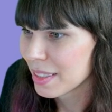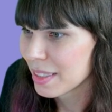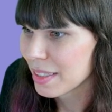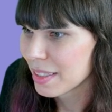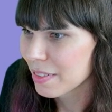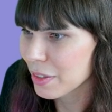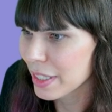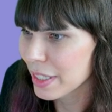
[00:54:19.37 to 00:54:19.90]

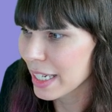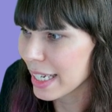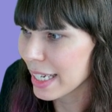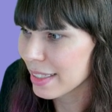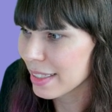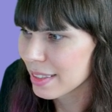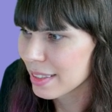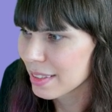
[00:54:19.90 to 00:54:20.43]
for not.
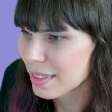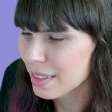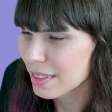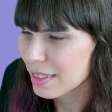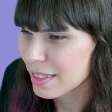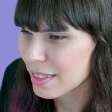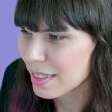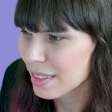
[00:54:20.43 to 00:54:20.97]
Does
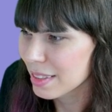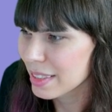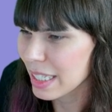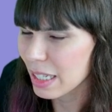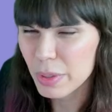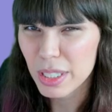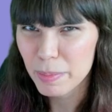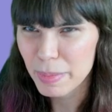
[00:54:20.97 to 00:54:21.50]

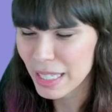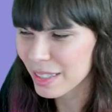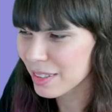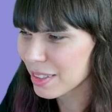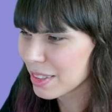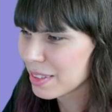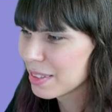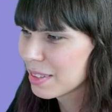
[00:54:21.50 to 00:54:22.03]
that ring a bell?
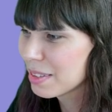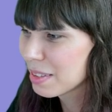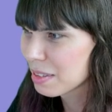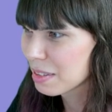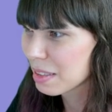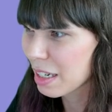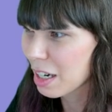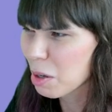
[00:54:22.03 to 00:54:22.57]

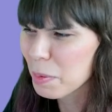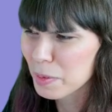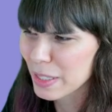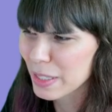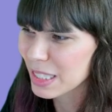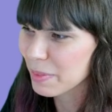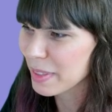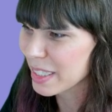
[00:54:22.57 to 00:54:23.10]
I hope it
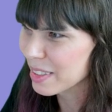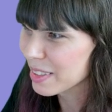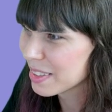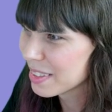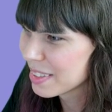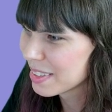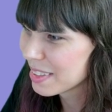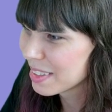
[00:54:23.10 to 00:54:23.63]
rings a bell.
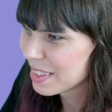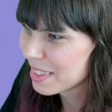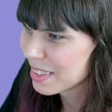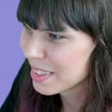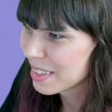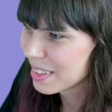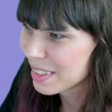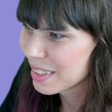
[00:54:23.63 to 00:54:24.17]

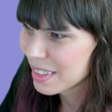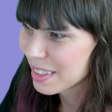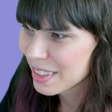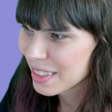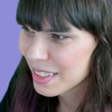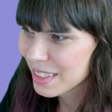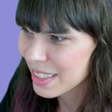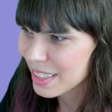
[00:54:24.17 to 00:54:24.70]

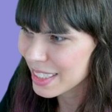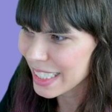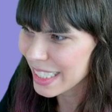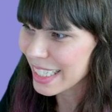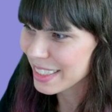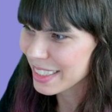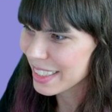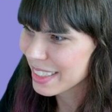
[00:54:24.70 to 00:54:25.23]

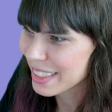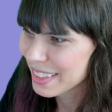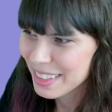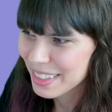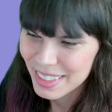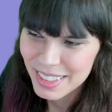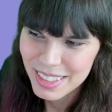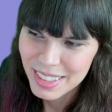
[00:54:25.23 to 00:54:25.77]
Exactly.
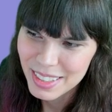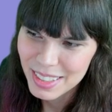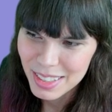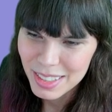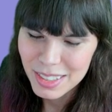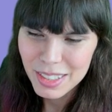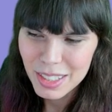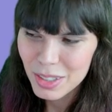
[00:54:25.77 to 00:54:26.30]

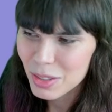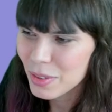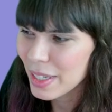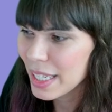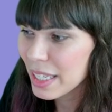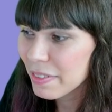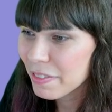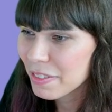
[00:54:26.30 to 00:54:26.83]
So
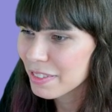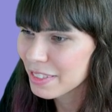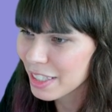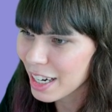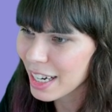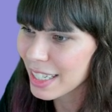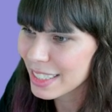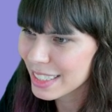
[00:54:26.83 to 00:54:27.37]
if
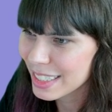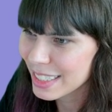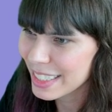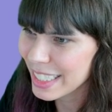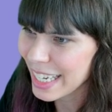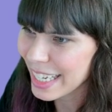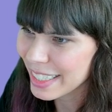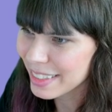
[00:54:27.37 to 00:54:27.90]
not
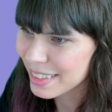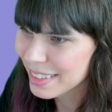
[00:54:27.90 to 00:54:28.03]
dead,